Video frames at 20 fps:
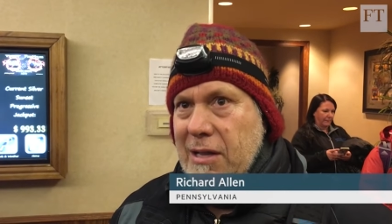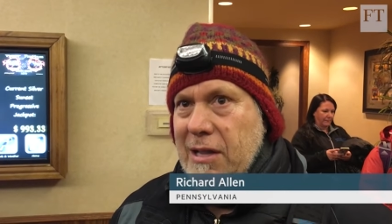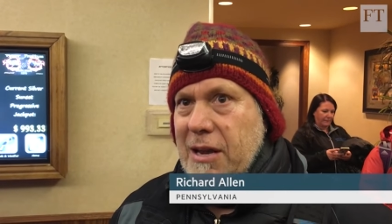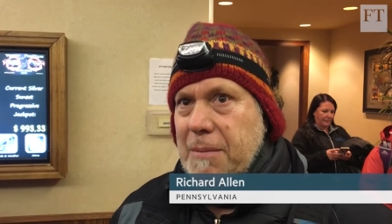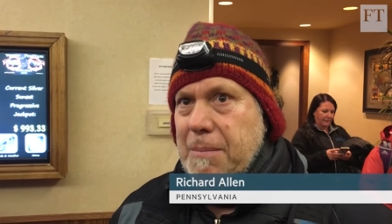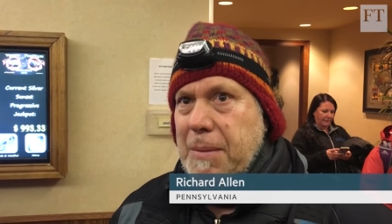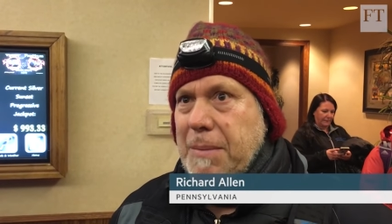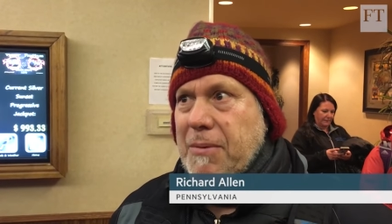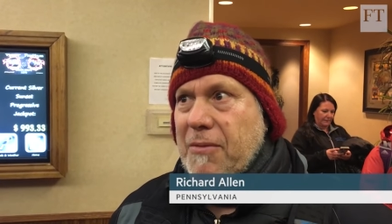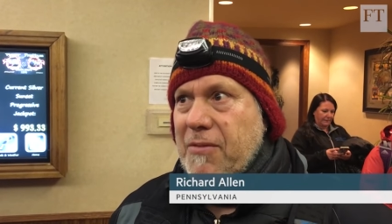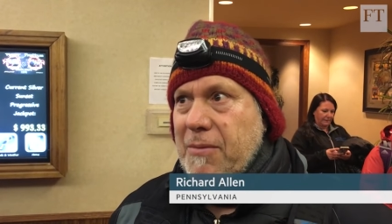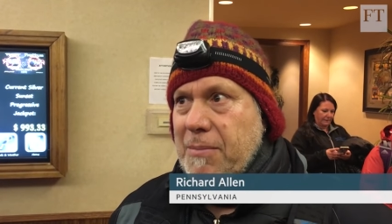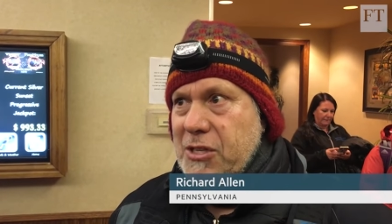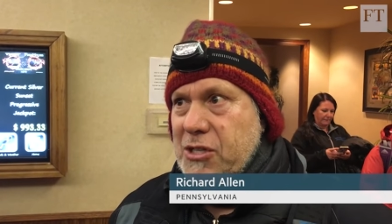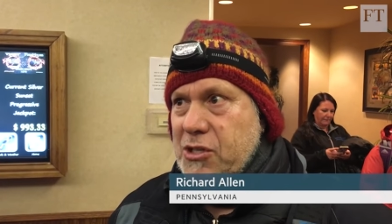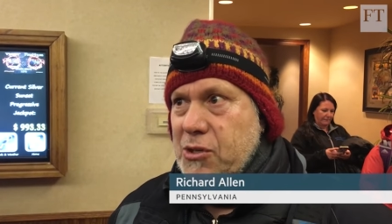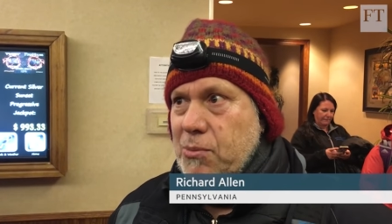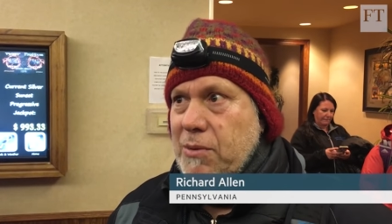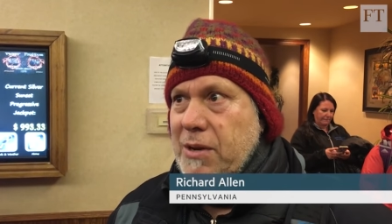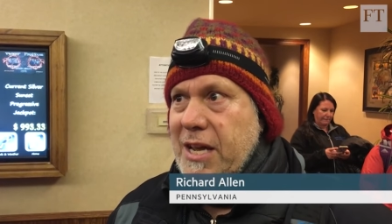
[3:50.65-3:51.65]
A lot of people
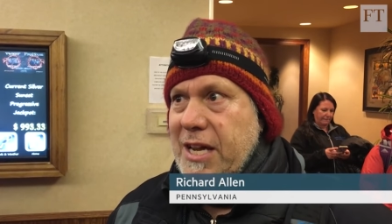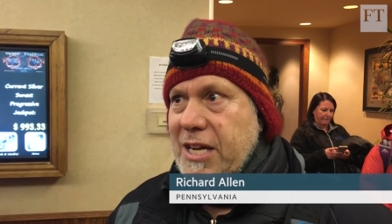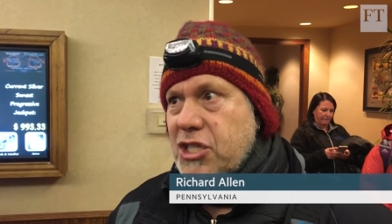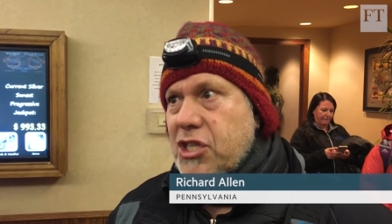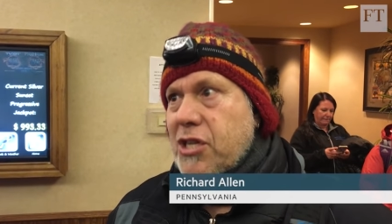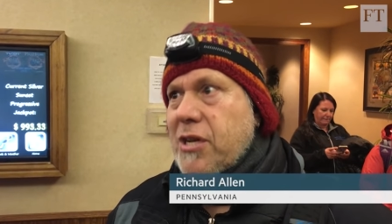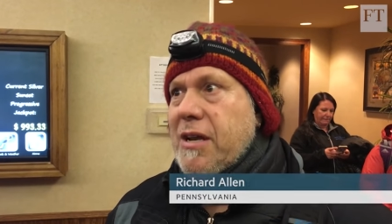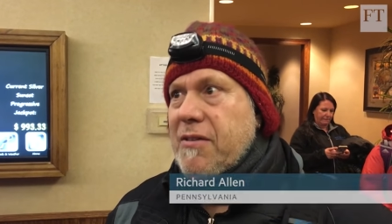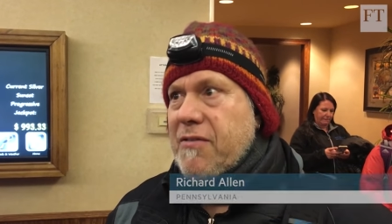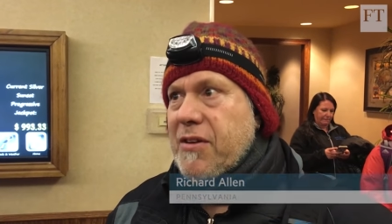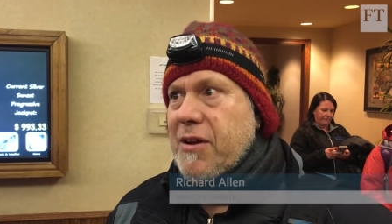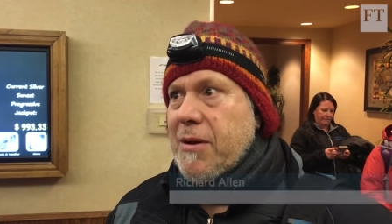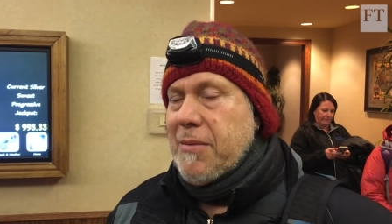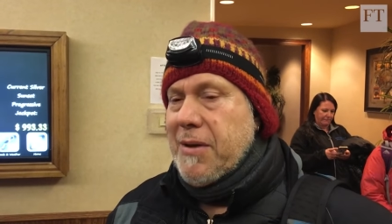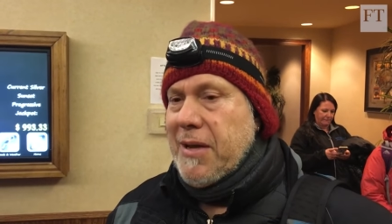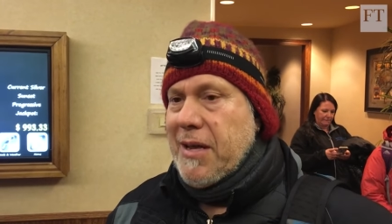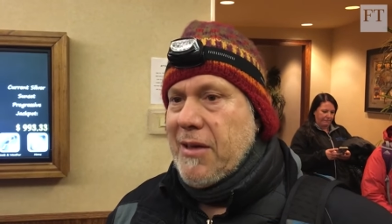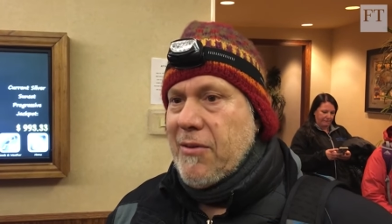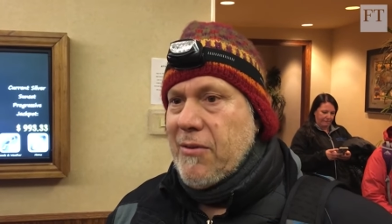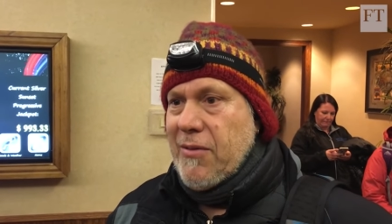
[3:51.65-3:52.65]
from the Sioux Nation have
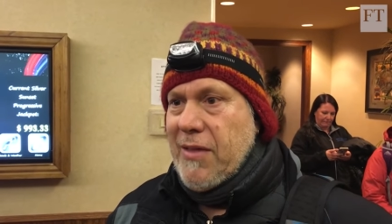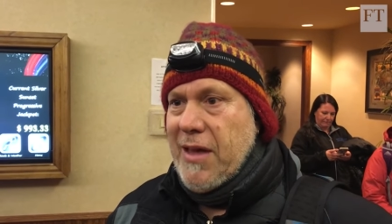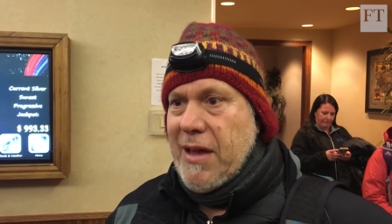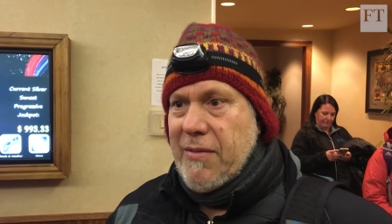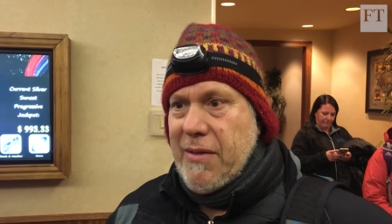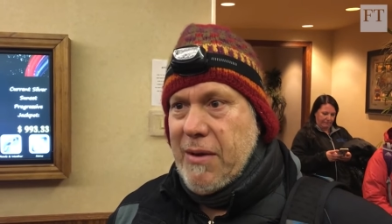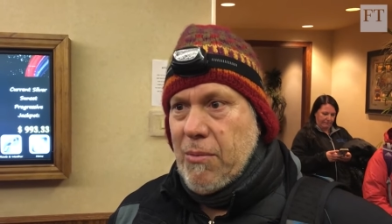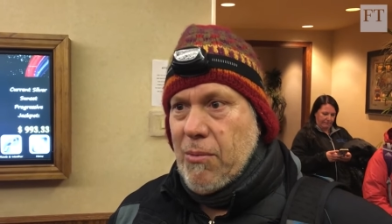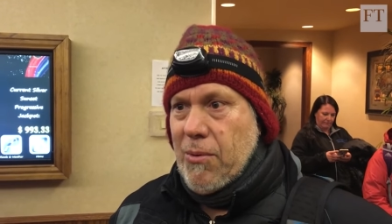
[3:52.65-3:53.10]
come together that,